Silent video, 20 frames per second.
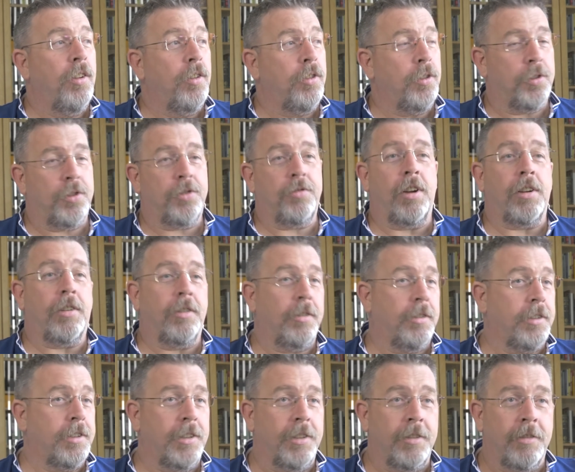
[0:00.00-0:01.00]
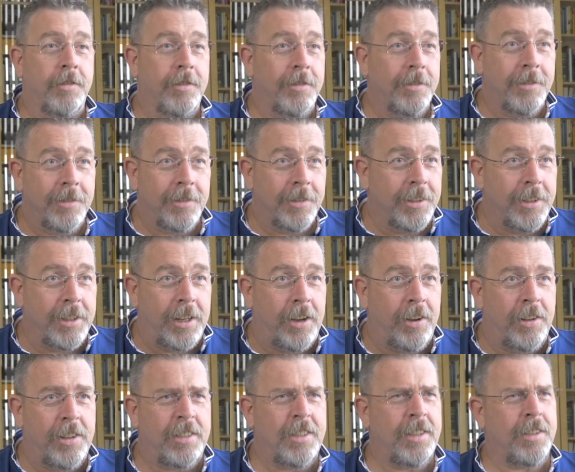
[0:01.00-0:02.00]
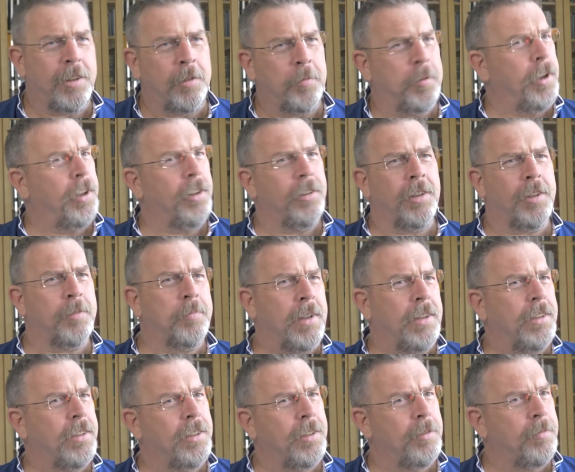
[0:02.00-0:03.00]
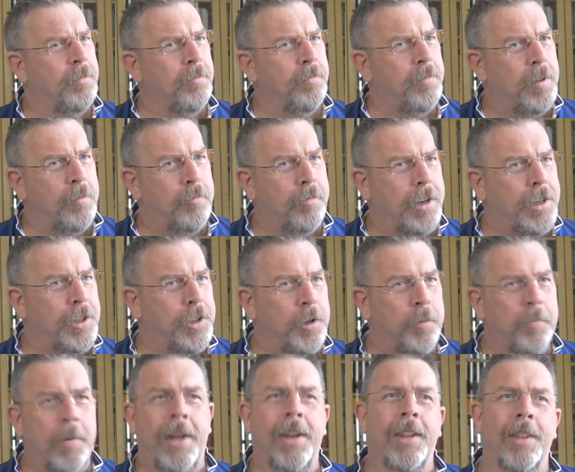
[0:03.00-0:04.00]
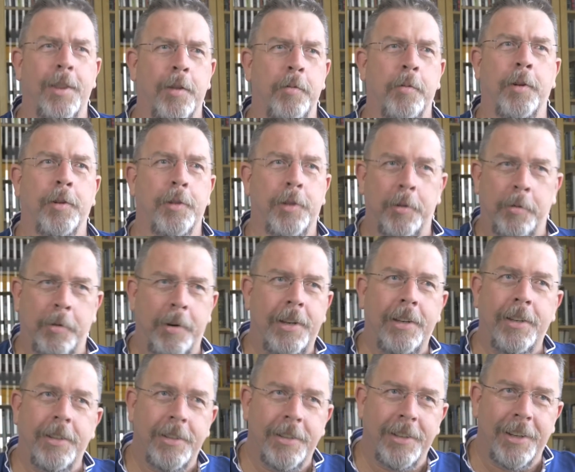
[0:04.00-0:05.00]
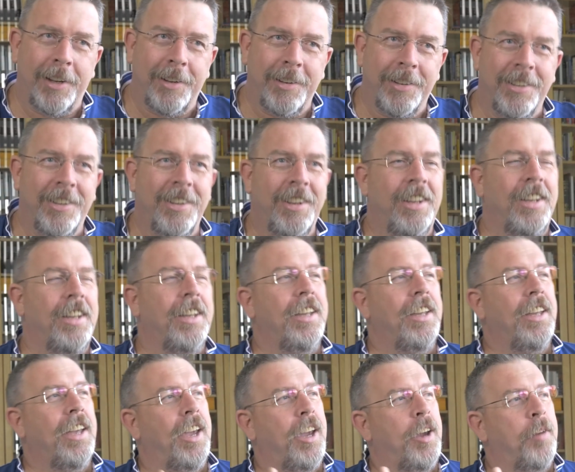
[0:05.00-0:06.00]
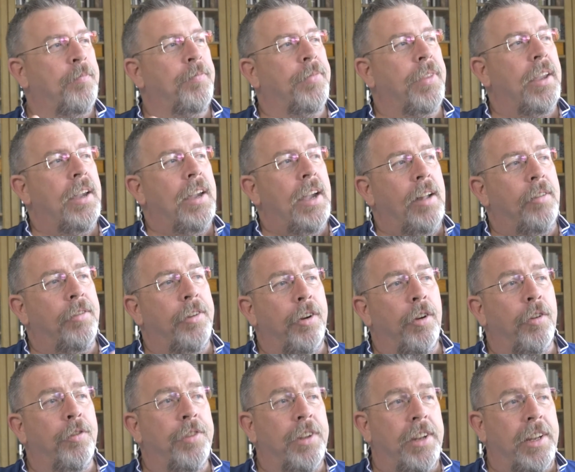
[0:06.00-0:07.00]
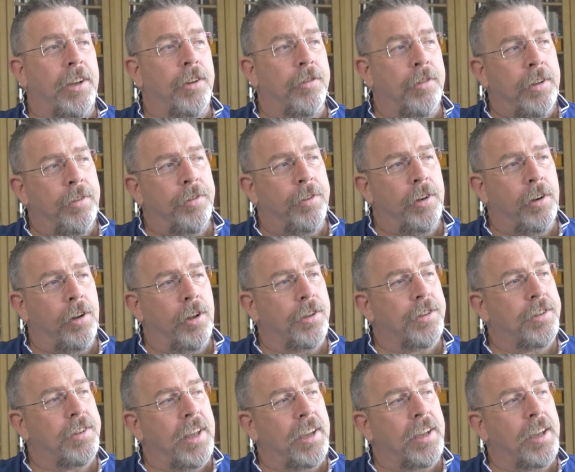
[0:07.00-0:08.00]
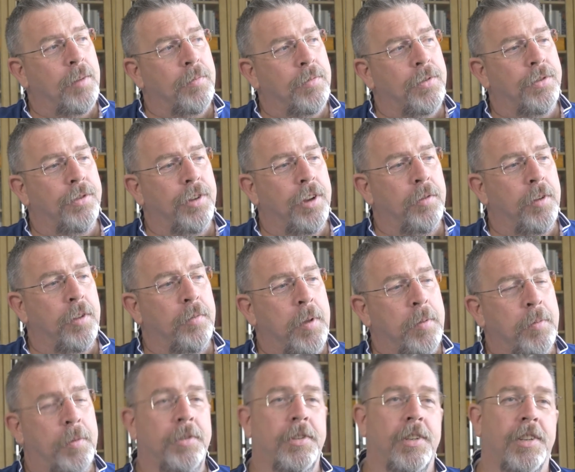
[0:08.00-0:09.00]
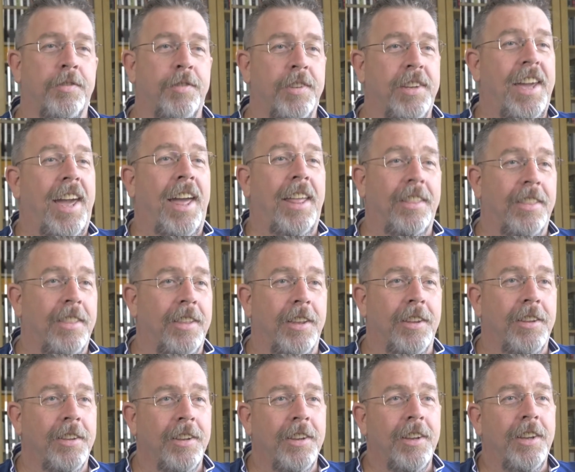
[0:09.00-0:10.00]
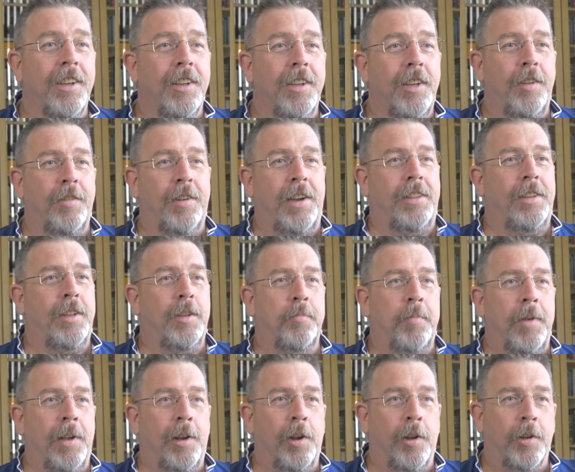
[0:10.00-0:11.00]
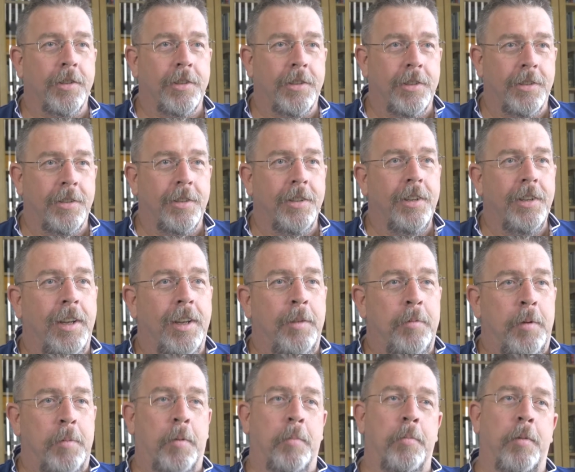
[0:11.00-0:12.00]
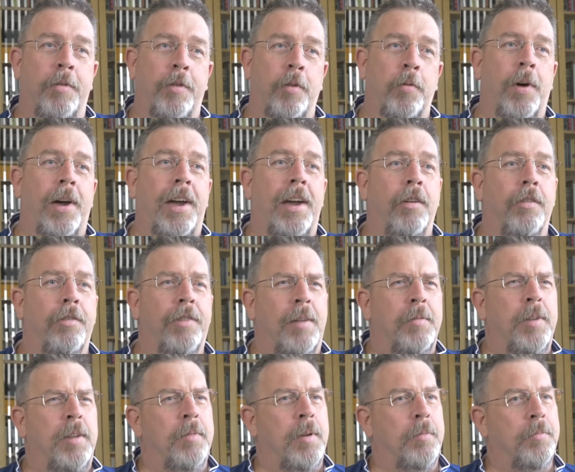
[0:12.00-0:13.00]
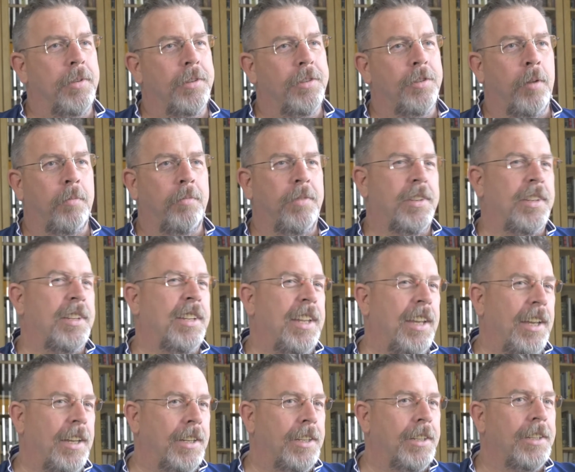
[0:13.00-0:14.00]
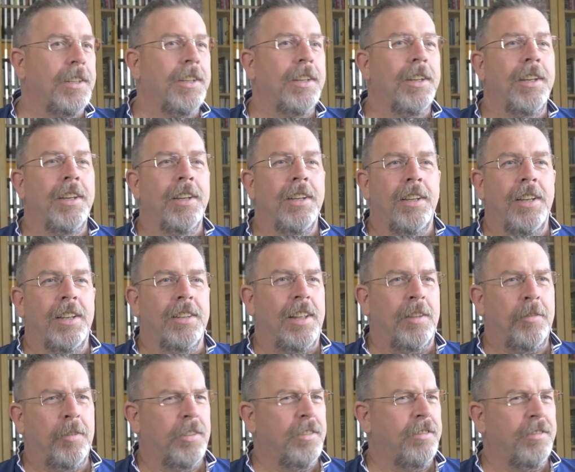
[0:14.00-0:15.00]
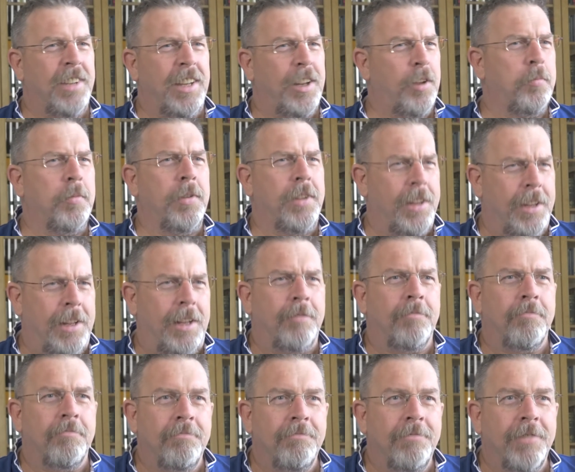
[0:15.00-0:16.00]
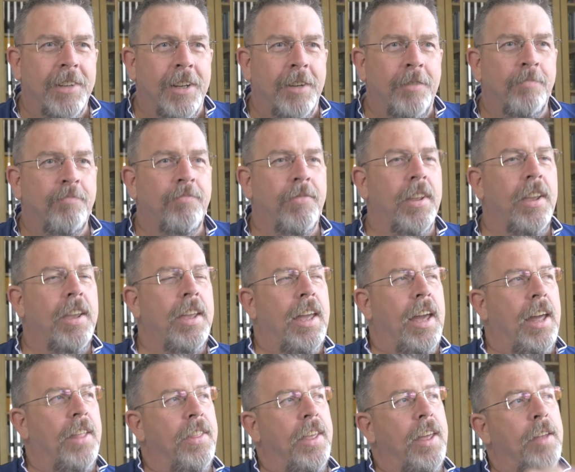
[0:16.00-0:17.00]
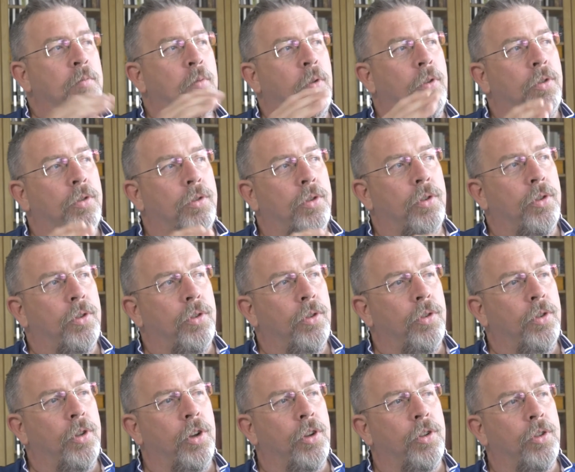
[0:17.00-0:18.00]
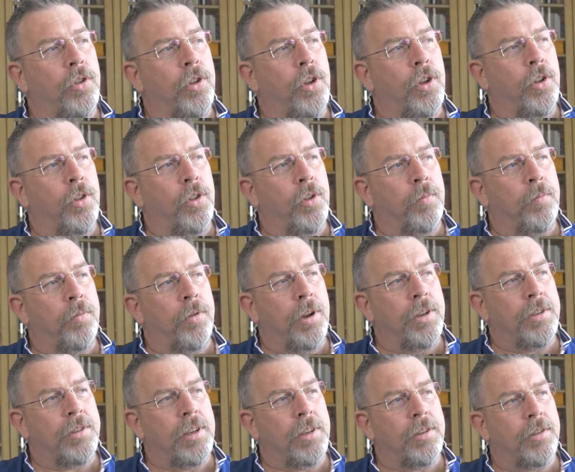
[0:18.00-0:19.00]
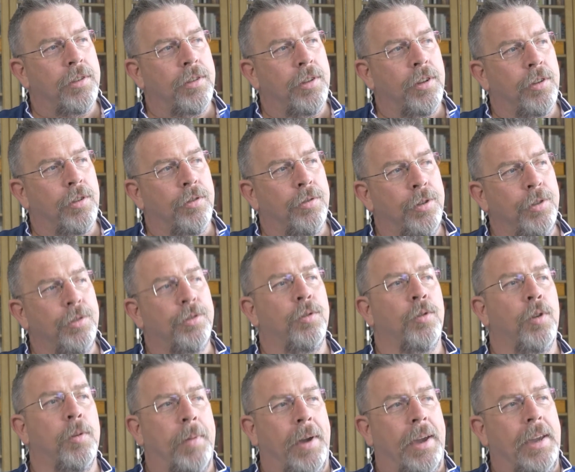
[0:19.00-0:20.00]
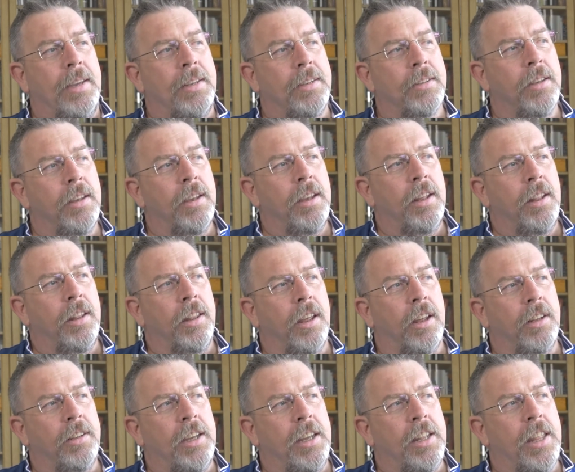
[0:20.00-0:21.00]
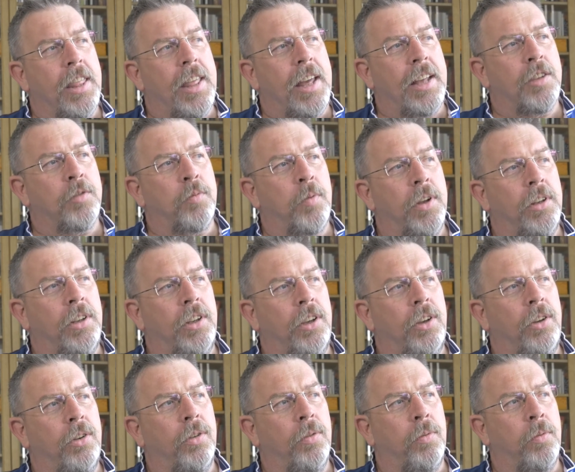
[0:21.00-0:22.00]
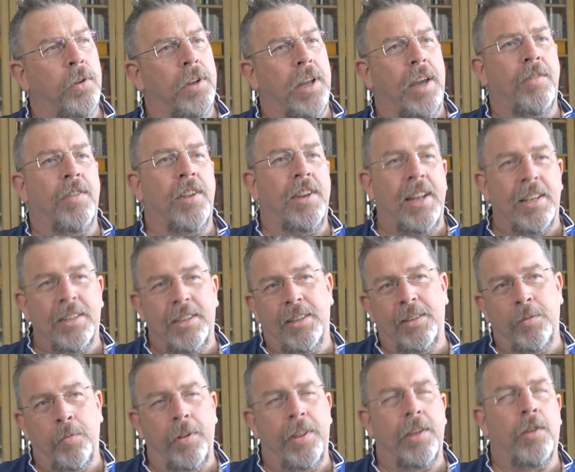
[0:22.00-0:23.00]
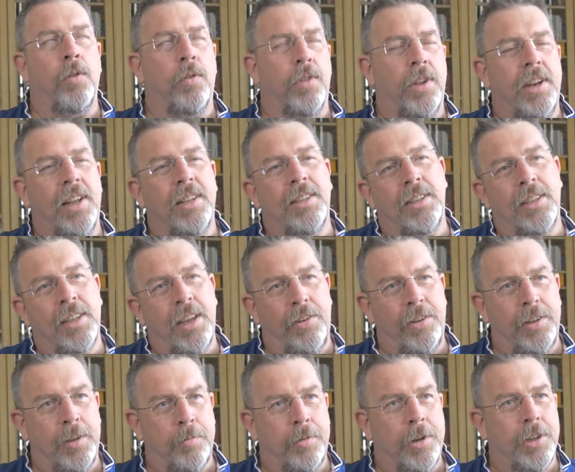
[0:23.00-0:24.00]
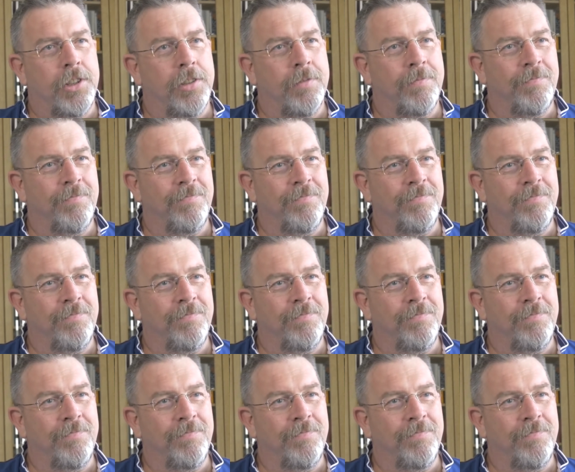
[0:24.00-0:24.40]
your struggles, and and this is the world that's meant to embrace you better than the world you're in, and very often in grief and loss that comes through with people just forget that you've had this big loss, and people move away, or family members stop visiting, and it's like, well, get on with it then, And then what the process that crews talk about is the idea that that's when you would have what they call the necessary depression.